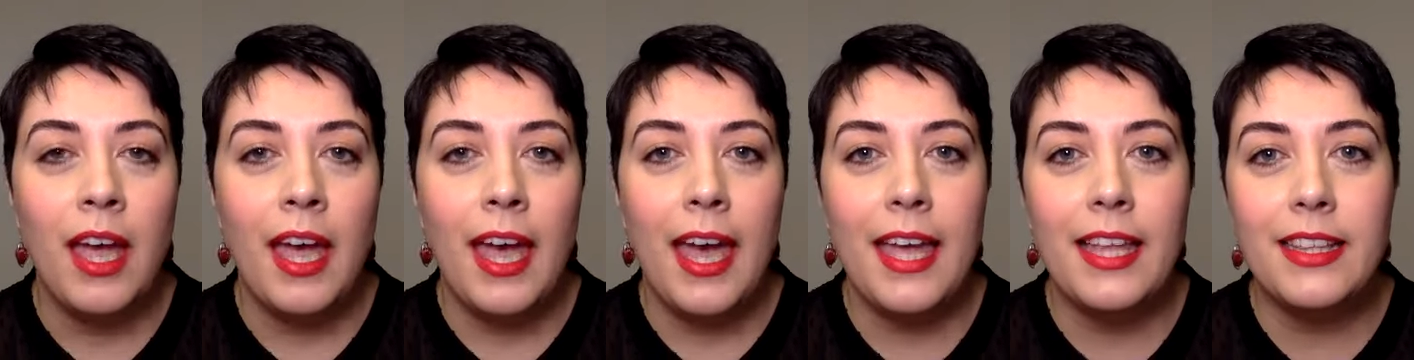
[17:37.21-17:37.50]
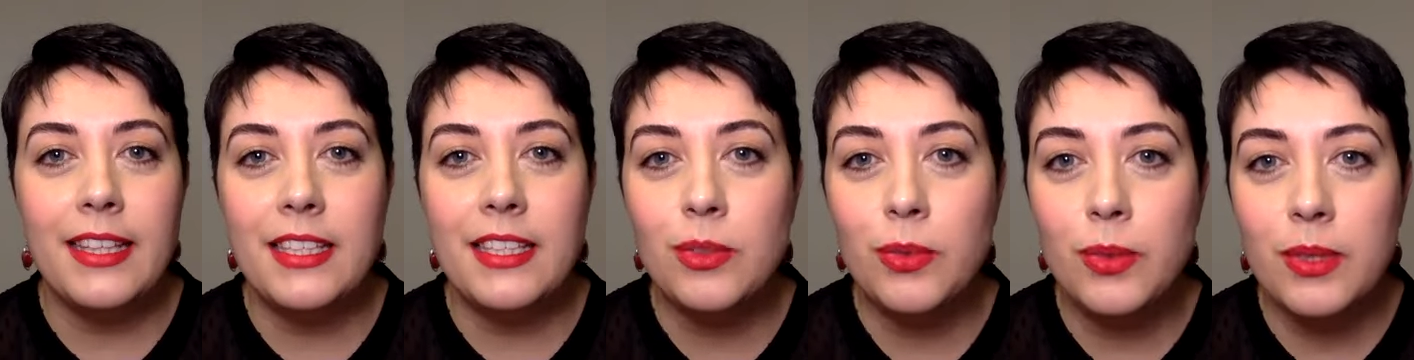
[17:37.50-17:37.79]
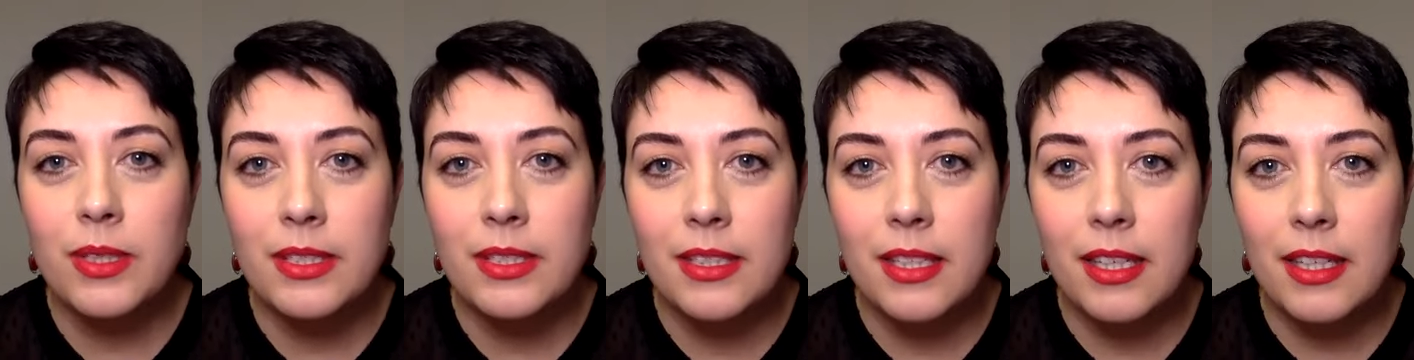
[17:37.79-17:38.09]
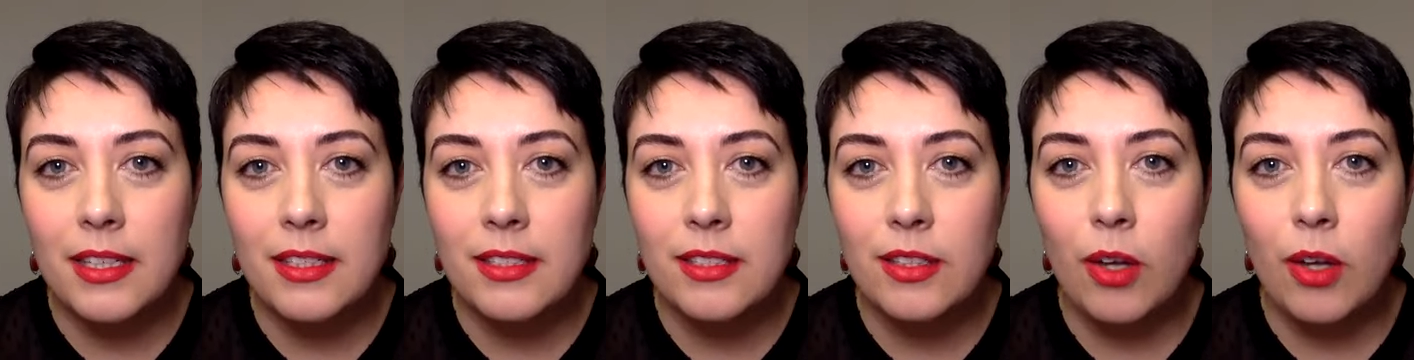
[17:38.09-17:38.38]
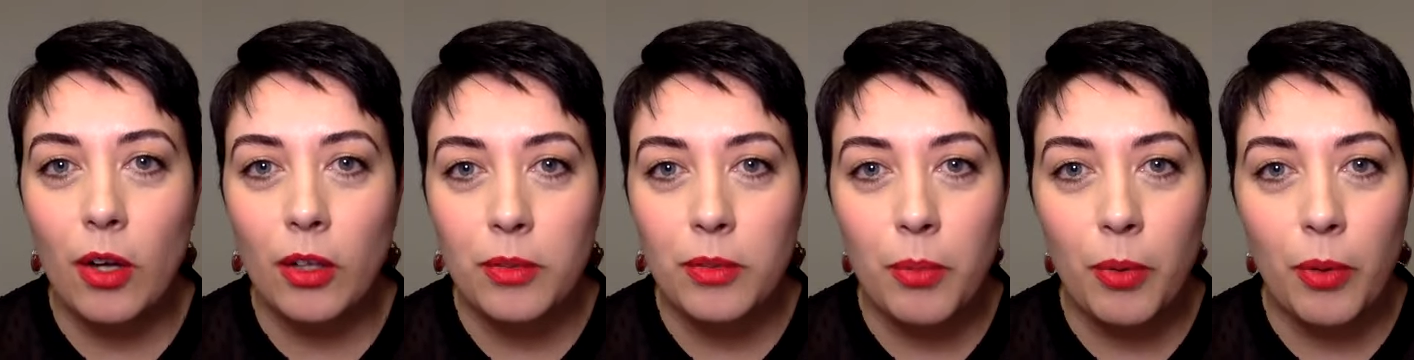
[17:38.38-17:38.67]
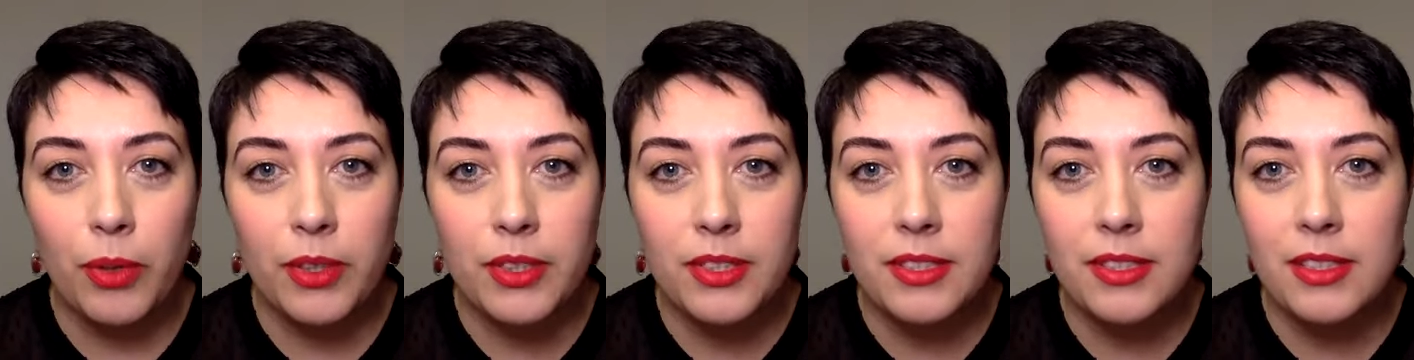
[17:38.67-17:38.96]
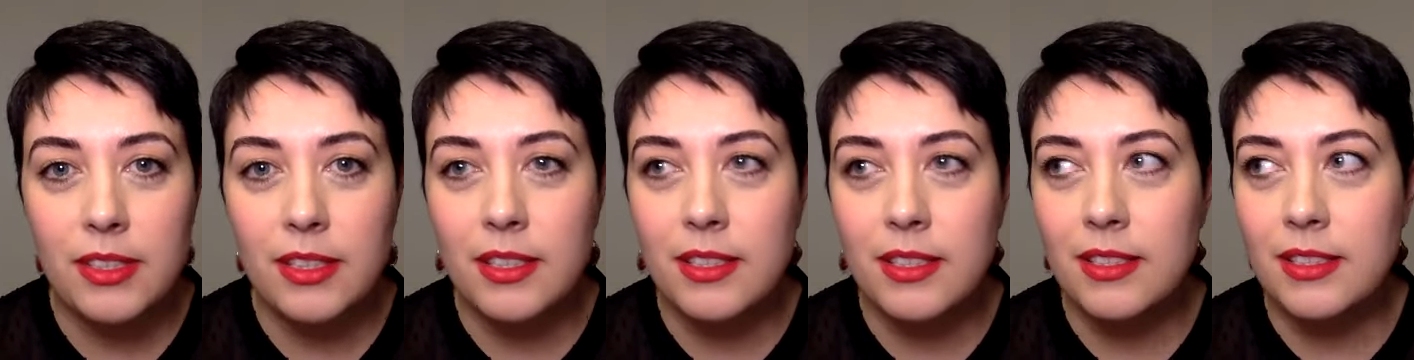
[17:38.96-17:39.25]
And this was the Scott
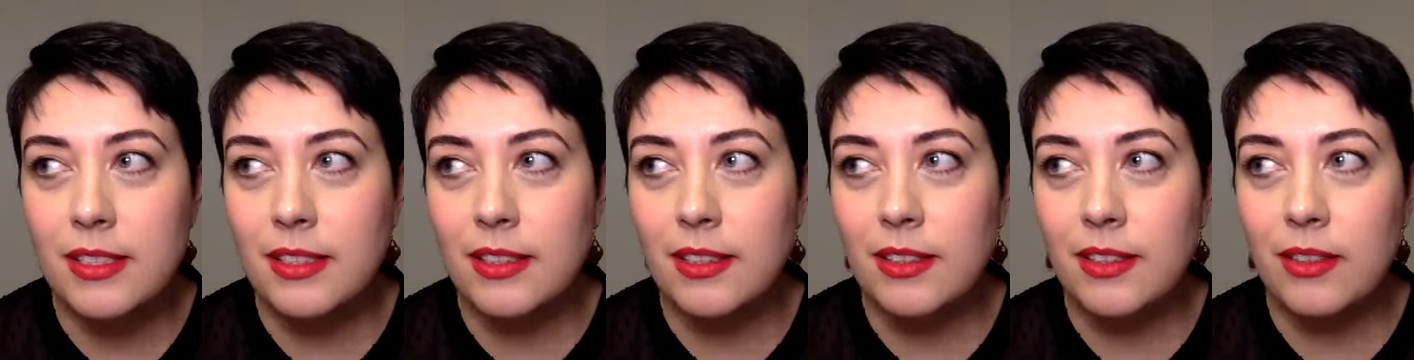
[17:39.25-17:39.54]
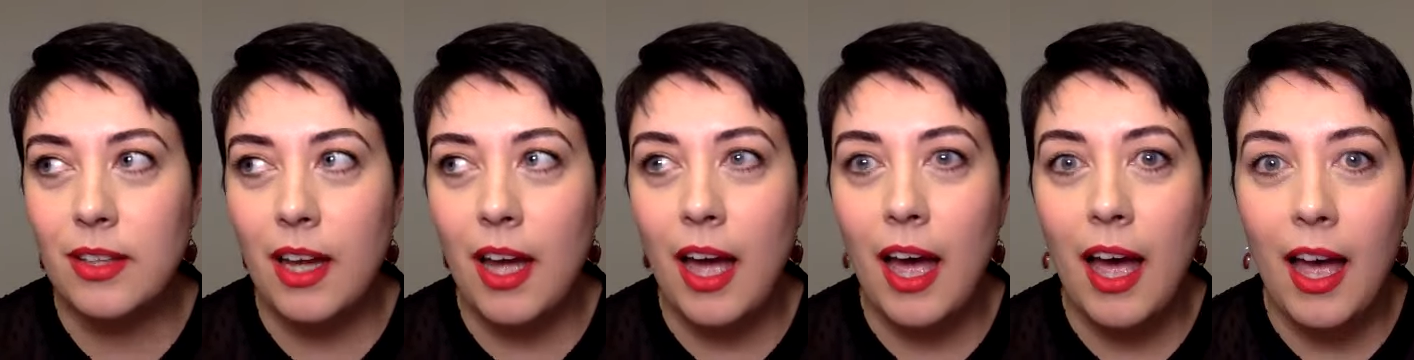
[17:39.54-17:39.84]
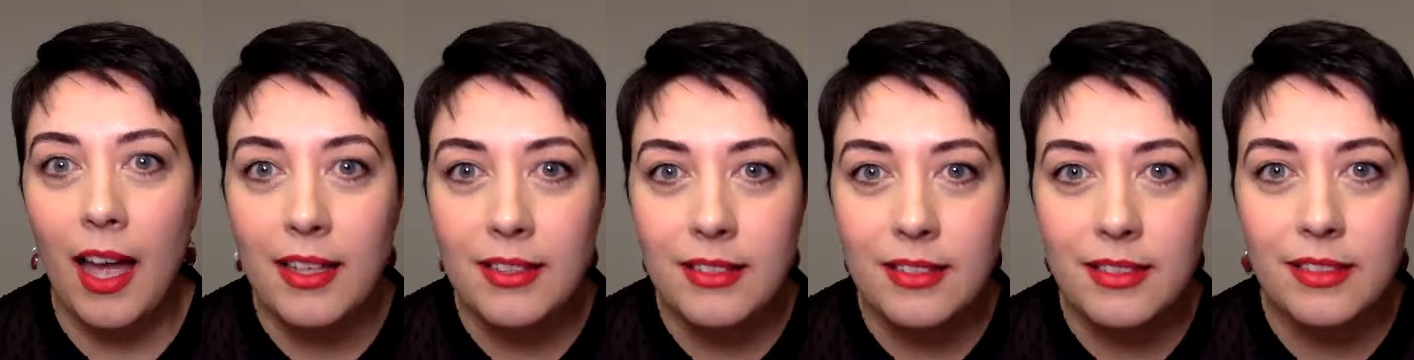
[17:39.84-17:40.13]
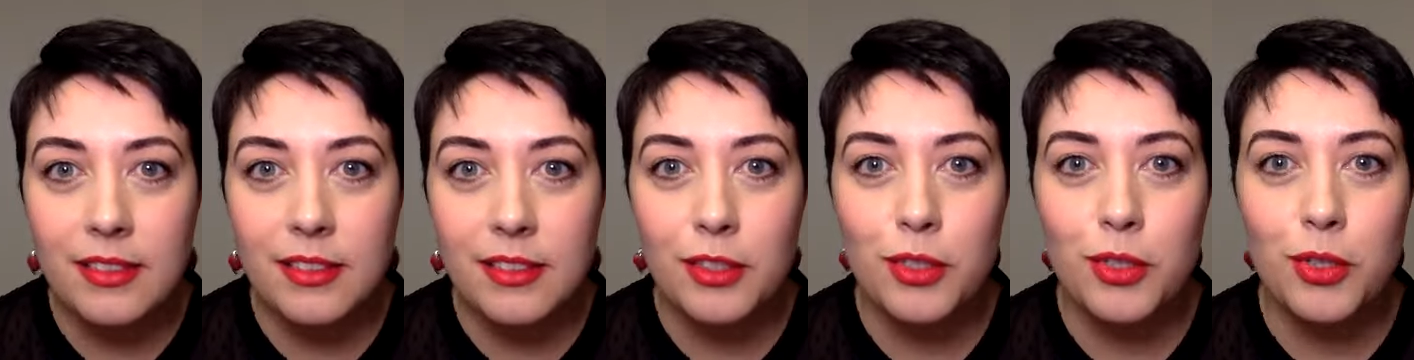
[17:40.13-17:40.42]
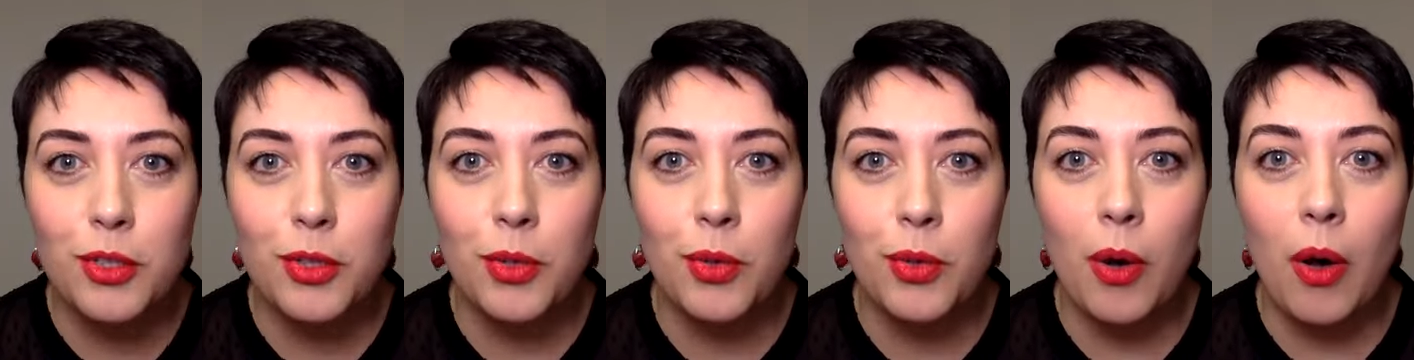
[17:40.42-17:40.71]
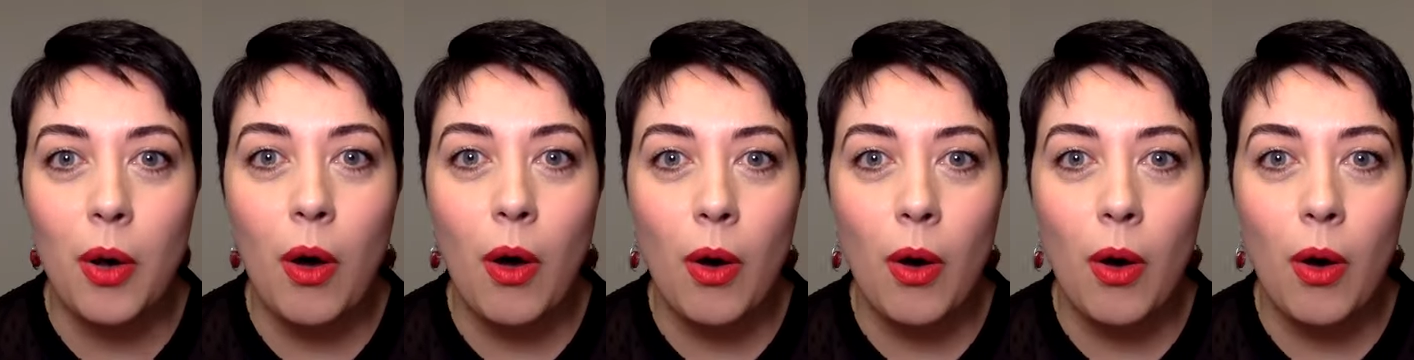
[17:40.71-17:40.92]
Morrison's answer to,